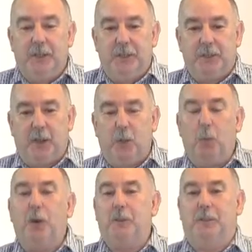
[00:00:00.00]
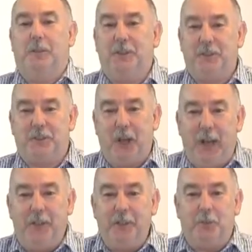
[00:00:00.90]
So what
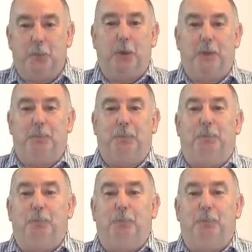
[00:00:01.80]
change or what